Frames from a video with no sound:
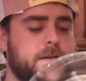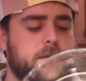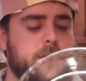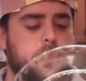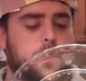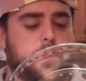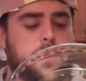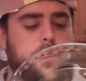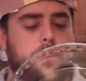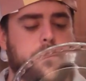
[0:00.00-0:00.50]

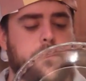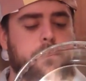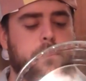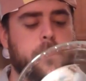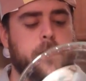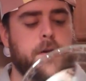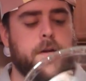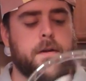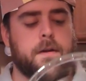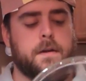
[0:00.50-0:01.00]
sort of.
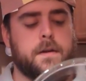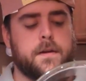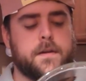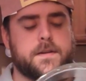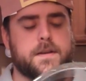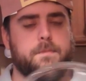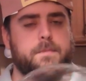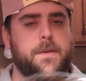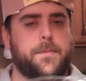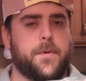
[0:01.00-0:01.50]

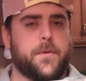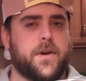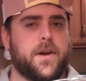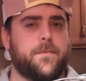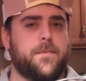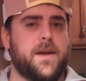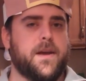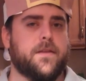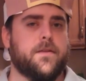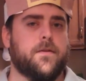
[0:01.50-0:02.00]
Some people can
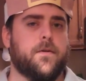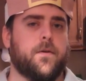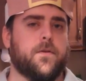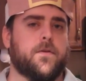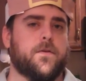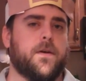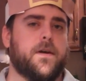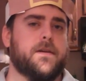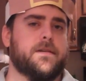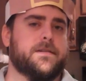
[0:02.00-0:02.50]
make their own
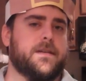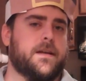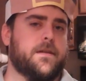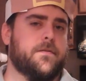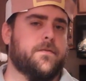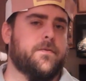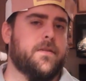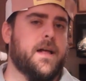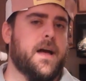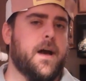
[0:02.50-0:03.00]
crust out of
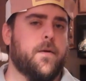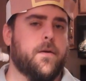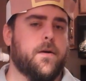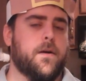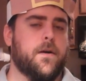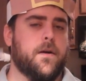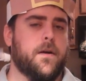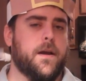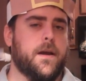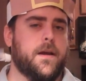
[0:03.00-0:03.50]

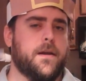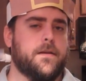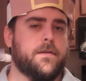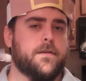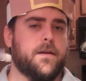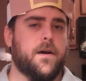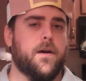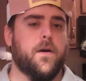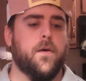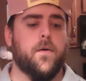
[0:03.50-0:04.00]
flour and
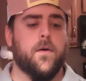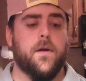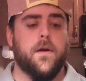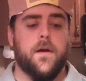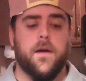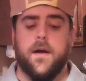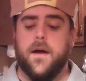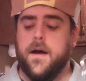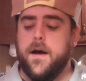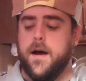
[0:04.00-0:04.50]
dough.
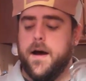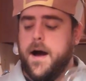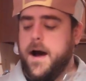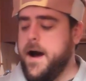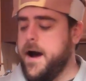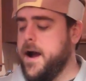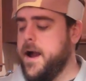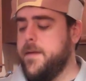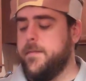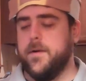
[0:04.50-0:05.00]

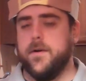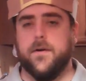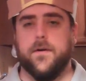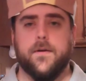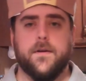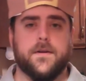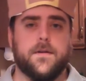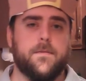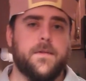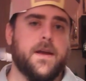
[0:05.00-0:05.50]
I'm
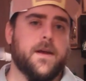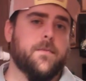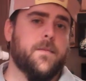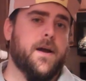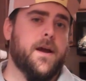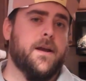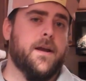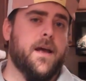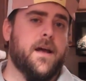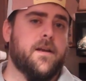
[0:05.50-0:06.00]
going to make
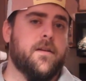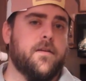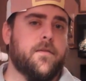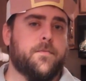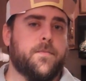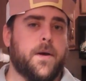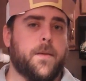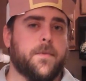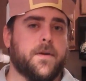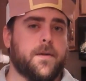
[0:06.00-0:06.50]
mine out
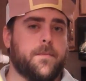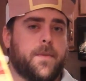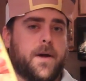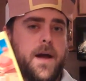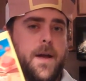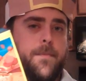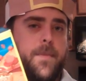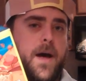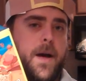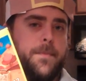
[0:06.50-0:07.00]
of pumpkin
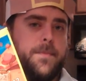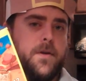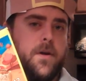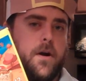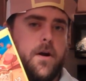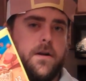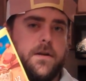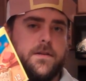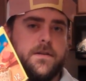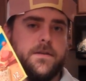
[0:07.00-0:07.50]
pie
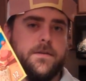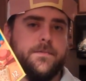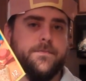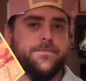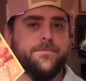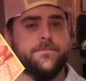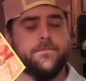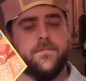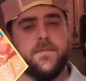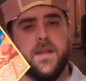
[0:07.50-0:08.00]
Pop-Tarts.
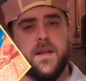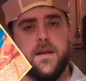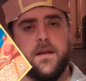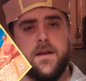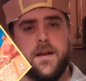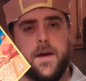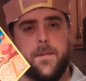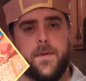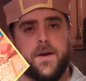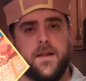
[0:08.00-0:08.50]

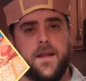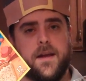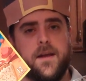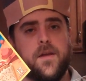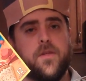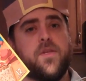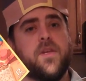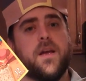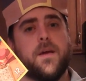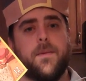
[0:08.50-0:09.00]
Now I'm going to let
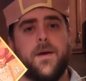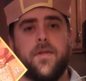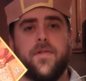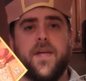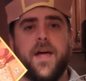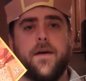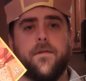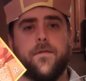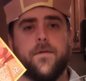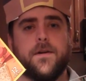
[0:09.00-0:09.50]
you think about
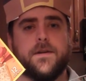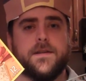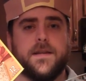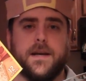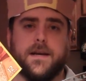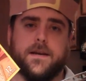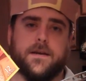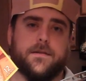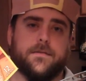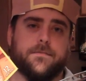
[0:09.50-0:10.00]
that for a second.